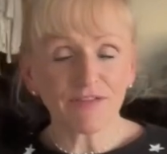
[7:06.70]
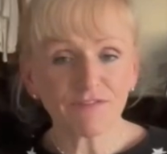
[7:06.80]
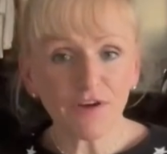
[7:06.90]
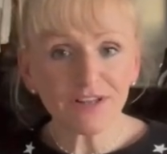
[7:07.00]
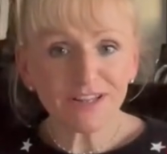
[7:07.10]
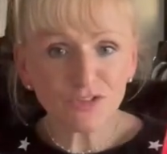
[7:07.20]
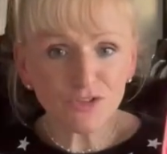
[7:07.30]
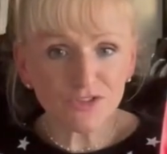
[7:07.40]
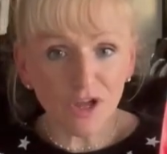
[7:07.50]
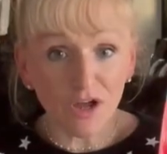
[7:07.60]
then finally,
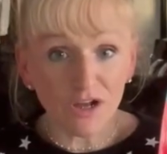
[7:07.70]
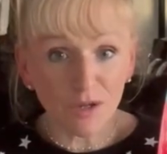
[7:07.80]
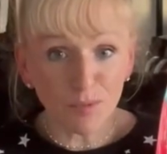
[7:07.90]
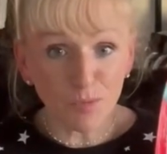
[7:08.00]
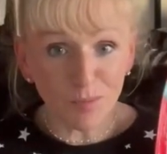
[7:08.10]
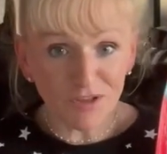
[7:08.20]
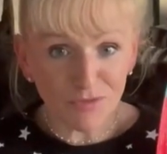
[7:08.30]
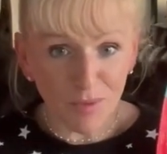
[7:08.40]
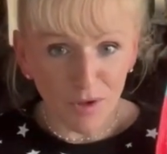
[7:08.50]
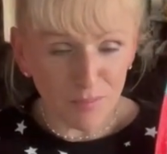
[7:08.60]
just a couple more bits
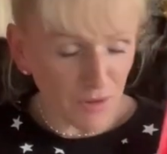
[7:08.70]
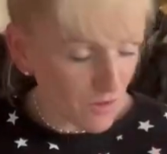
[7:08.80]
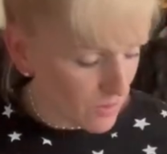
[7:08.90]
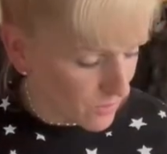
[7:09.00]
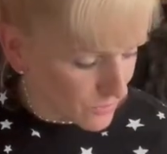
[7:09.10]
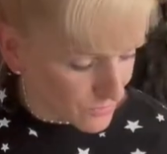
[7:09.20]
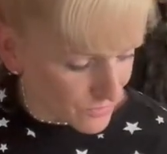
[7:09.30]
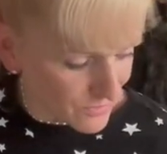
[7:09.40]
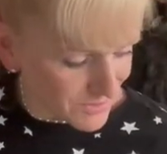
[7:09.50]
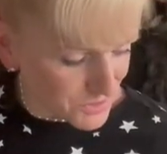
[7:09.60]
from Home
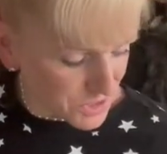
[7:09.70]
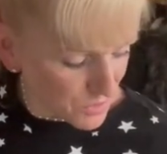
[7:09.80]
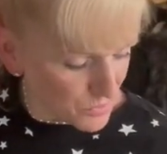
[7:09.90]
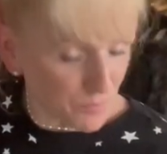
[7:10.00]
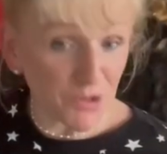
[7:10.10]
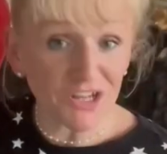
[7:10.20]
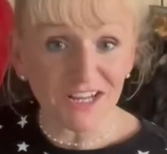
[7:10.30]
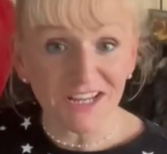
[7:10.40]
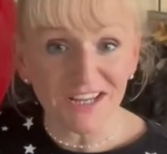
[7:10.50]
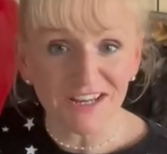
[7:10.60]
Bargs to go with the
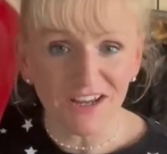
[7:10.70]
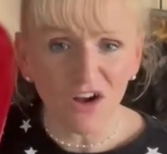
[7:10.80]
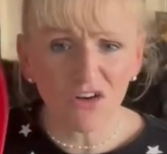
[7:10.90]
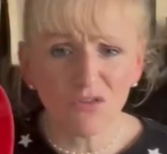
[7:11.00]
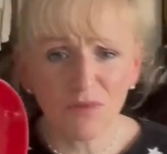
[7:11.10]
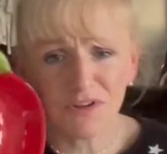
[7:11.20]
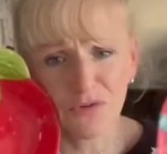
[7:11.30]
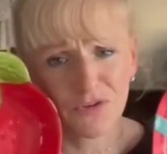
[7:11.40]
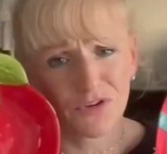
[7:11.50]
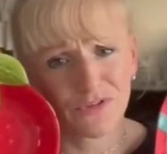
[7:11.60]
picnic in. Oh my
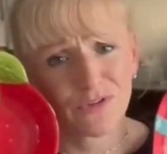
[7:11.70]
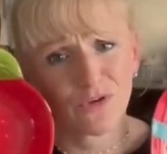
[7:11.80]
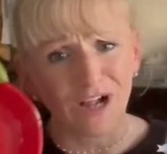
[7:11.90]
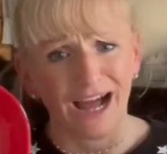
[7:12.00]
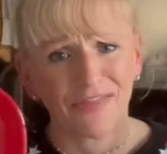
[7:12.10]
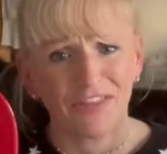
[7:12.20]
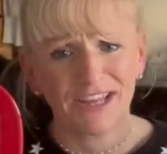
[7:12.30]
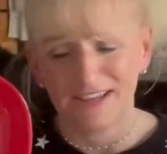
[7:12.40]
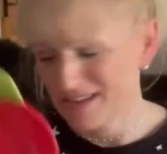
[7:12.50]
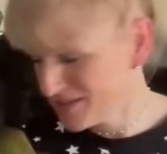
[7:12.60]
goodness, look at
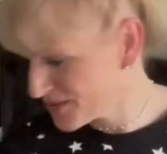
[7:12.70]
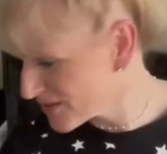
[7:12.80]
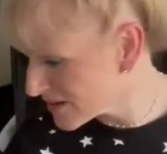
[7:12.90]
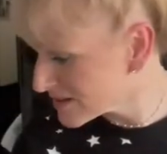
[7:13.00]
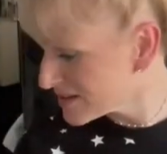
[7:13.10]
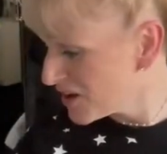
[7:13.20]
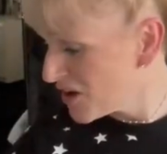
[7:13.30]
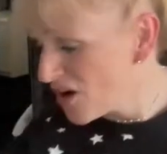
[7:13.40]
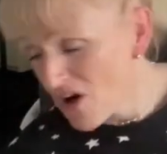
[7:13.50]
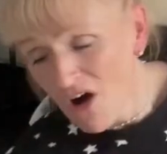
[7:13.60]
these.
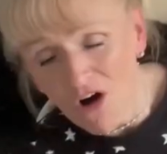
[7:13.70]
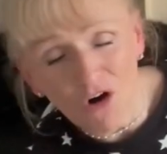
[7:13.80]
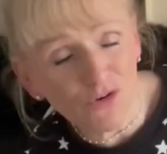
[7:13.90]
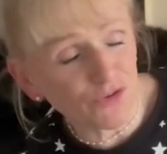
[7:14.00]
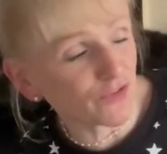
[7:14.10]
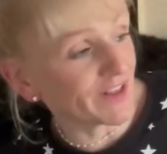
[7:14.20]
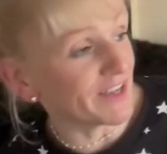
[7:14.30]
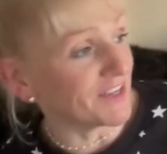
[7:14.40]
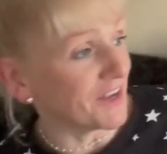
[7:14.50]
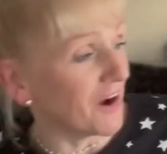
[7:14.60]

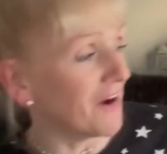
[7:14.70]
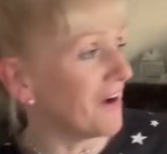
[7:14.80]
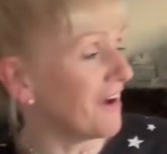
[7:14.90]
Honestly,